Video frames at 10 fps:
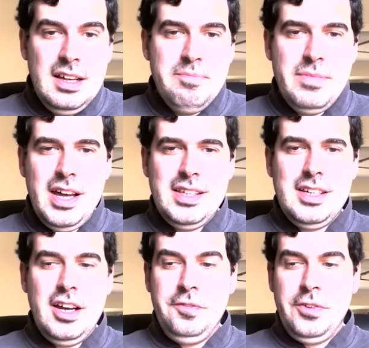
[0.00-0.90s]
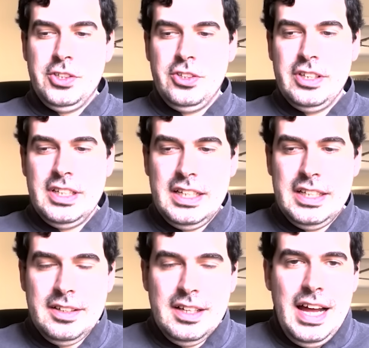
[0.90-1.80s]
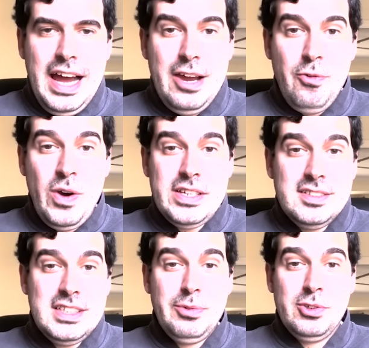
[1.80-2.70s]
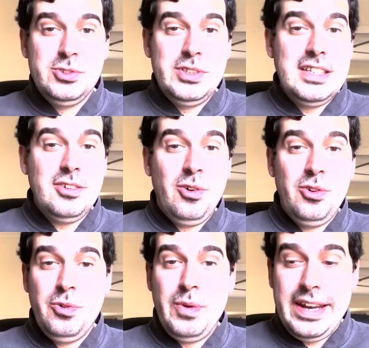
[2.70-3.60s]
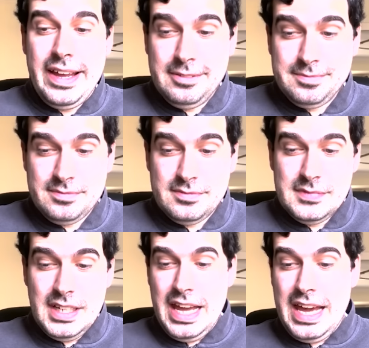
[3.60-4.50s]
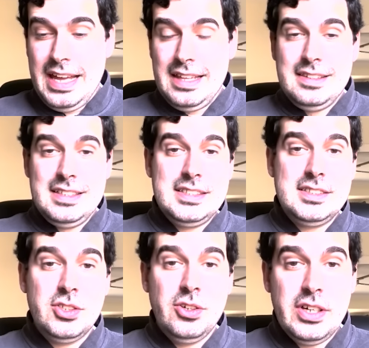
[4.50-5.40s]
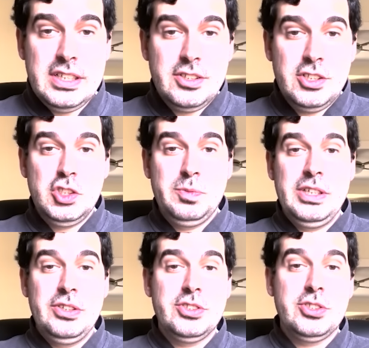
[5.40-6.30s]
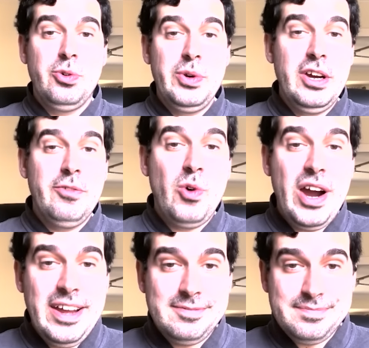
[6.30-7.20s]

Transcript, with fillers: But unfortunately, I wasn't able to get all the way there. And this talk is going to be the story of why.